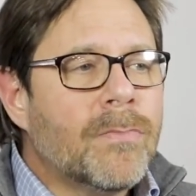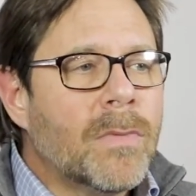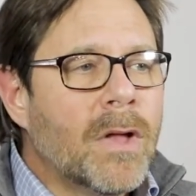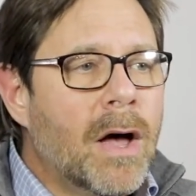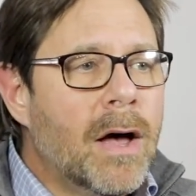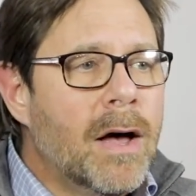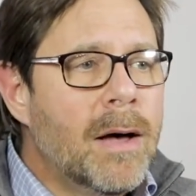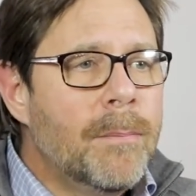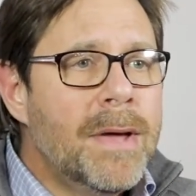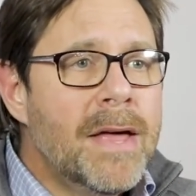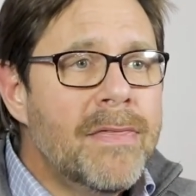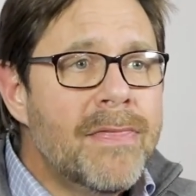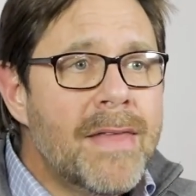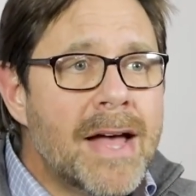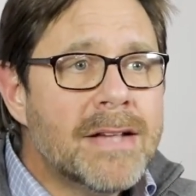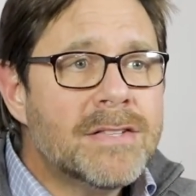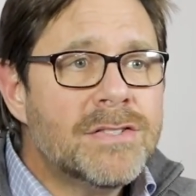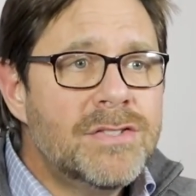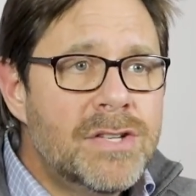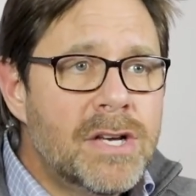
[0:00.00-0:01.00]
And
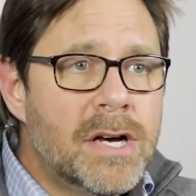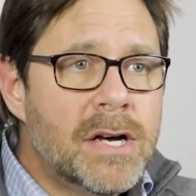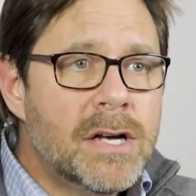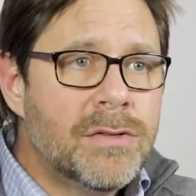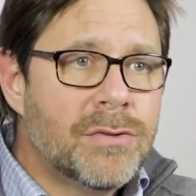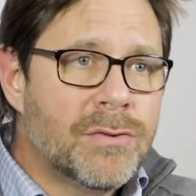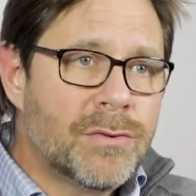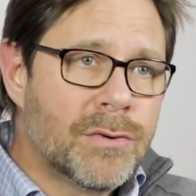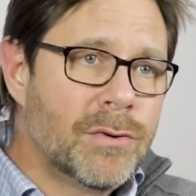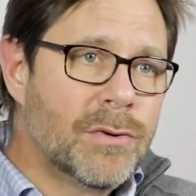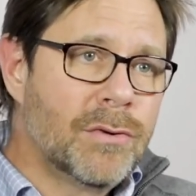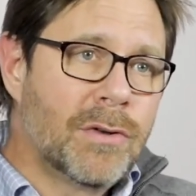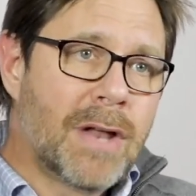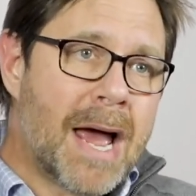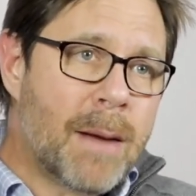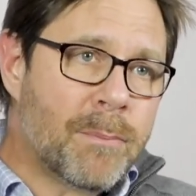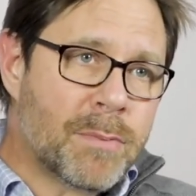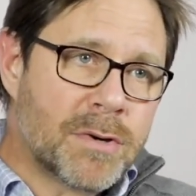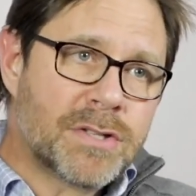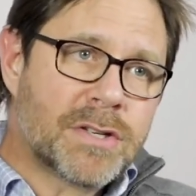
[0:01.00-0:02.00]
that's done through
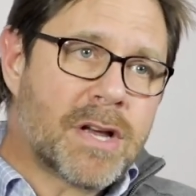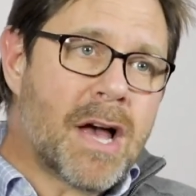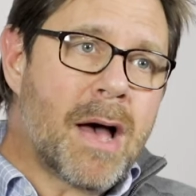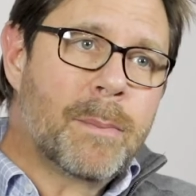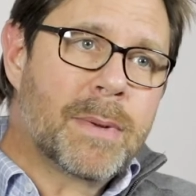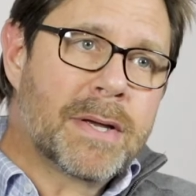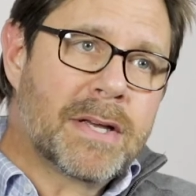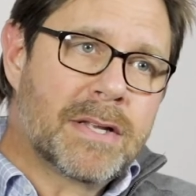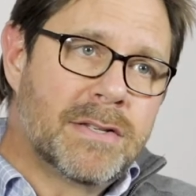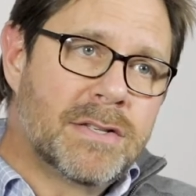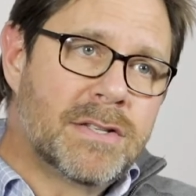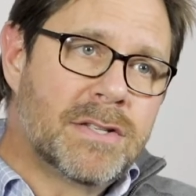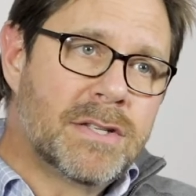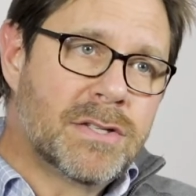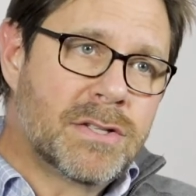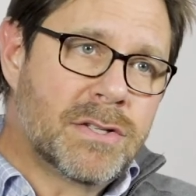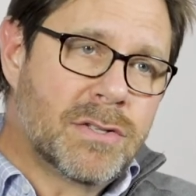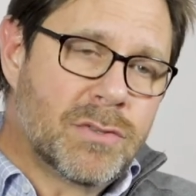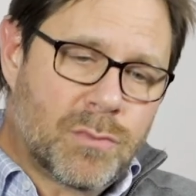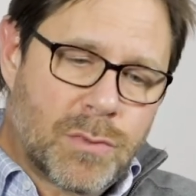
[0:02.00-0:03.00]
laparoscopic
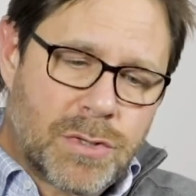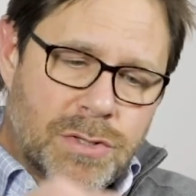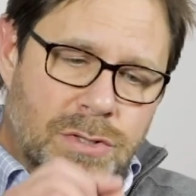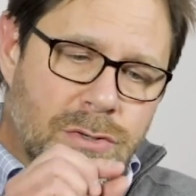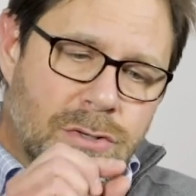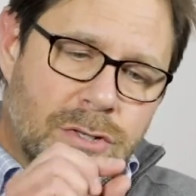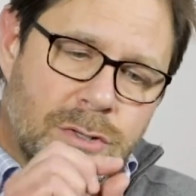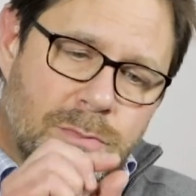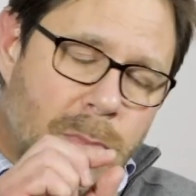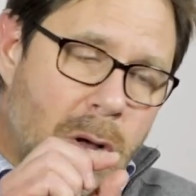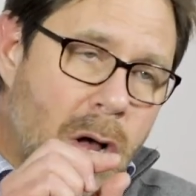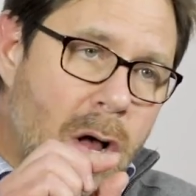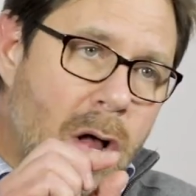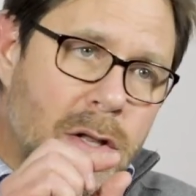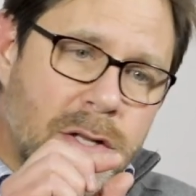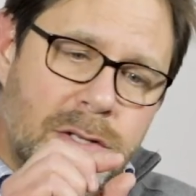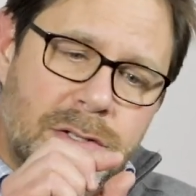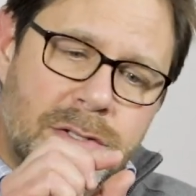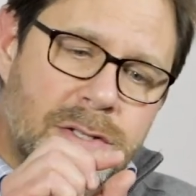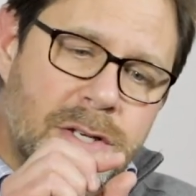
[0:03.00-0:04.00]
incisions, which are
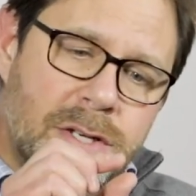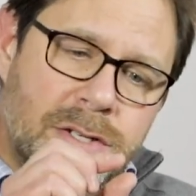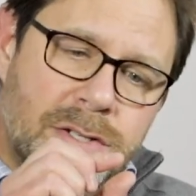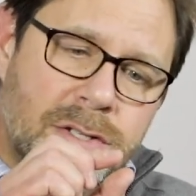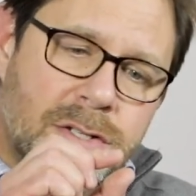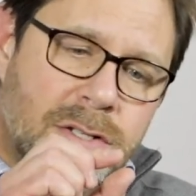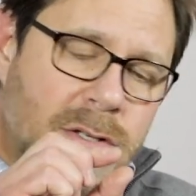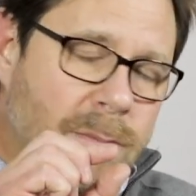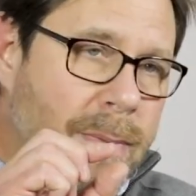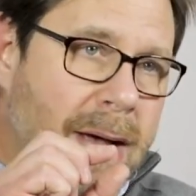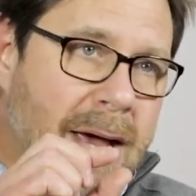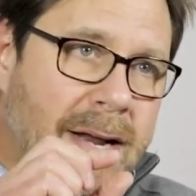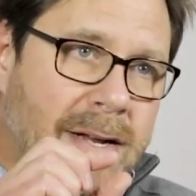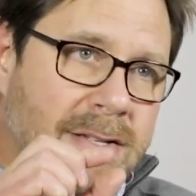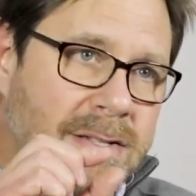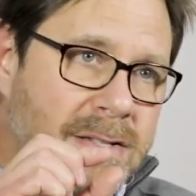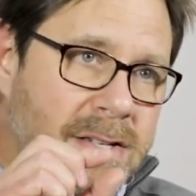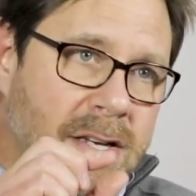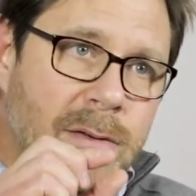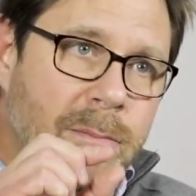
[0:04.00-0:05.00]
small incisions about 1
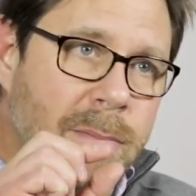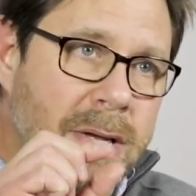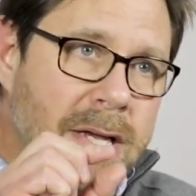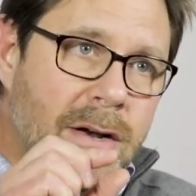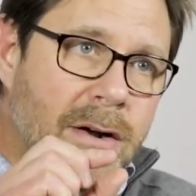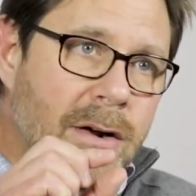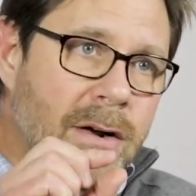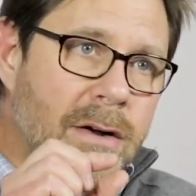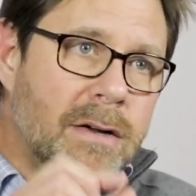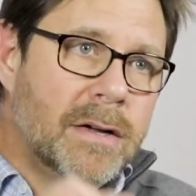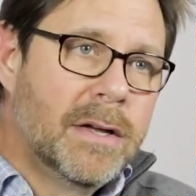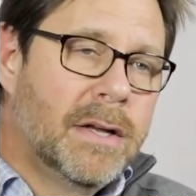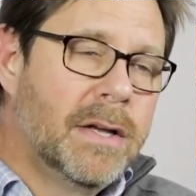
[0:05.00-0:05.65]
centimeter